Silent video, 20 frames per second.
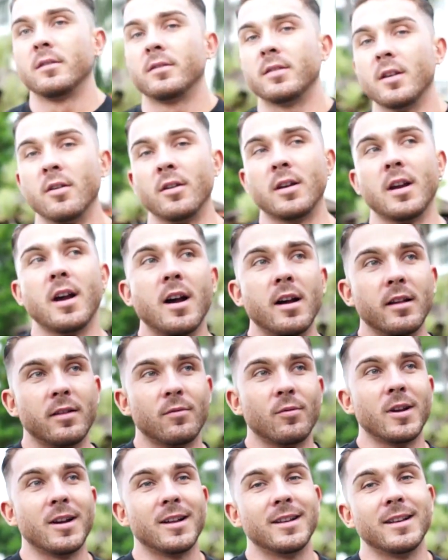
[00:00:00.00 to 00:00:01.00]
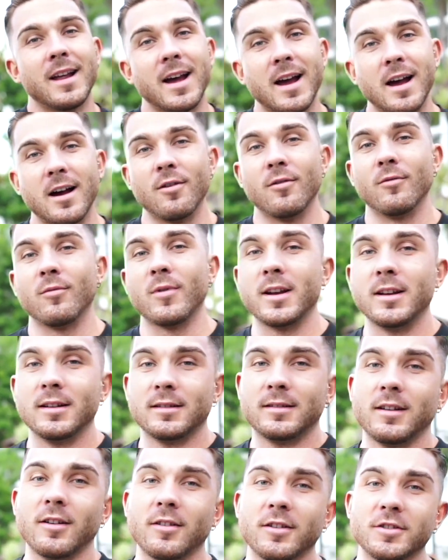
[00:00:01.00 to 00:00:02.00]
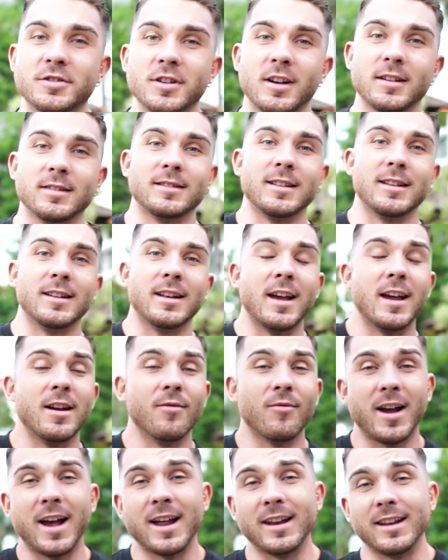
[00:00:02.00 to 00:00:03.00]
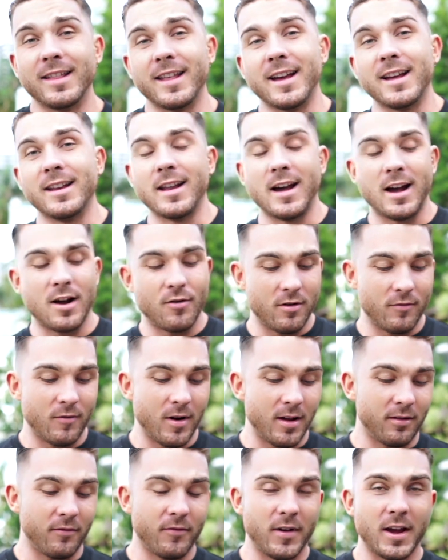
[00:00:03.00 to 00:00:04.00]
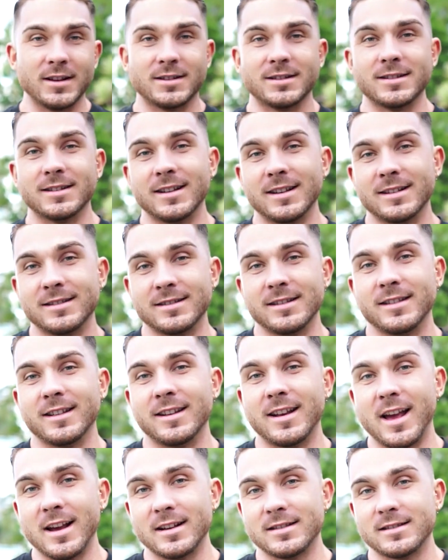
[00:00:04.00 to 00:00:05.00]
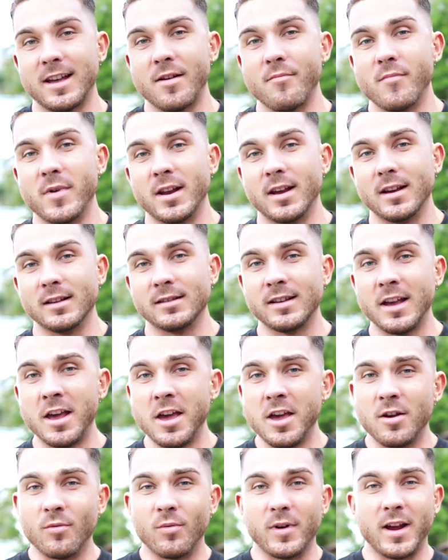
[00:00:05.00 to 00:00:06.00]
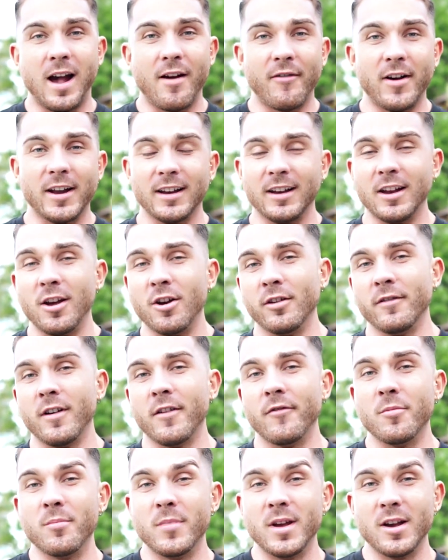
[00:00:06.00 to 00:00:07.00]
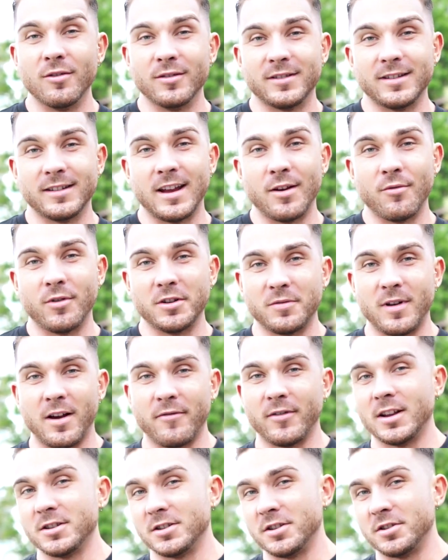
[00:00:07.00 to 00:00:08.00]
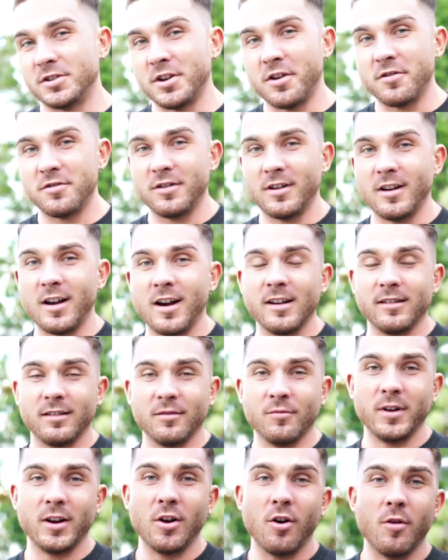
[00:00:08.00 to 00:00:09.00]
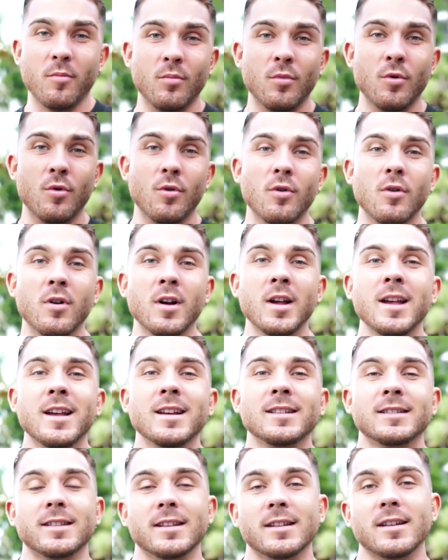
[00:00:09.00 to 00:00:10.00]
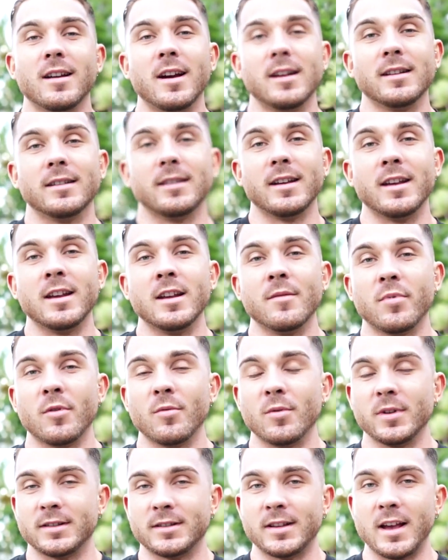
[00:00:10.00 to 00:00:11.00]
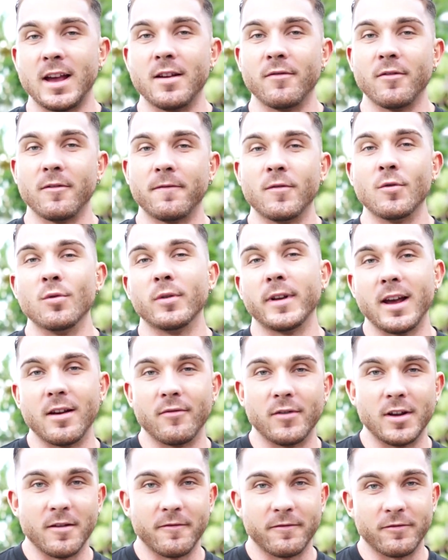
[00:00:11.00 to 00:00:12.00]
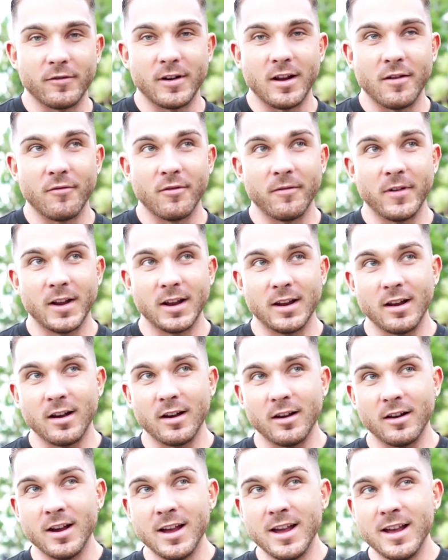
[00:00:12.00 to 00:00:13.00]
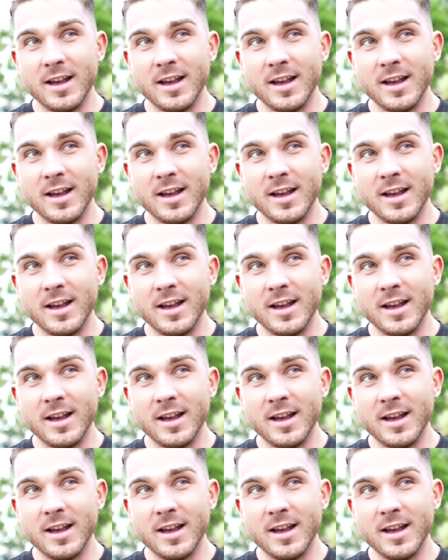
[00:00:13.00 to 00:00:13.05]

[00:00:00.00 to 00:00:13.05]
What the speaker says: So guys, we are now ready to go to Justin Lane. We're heading there now. Our reservation is in the next 10 minutes. We have had a load of other meals today which we haven't actually shown you guys, and we got more tonight to eat, but we'll save a full day of eating for another video.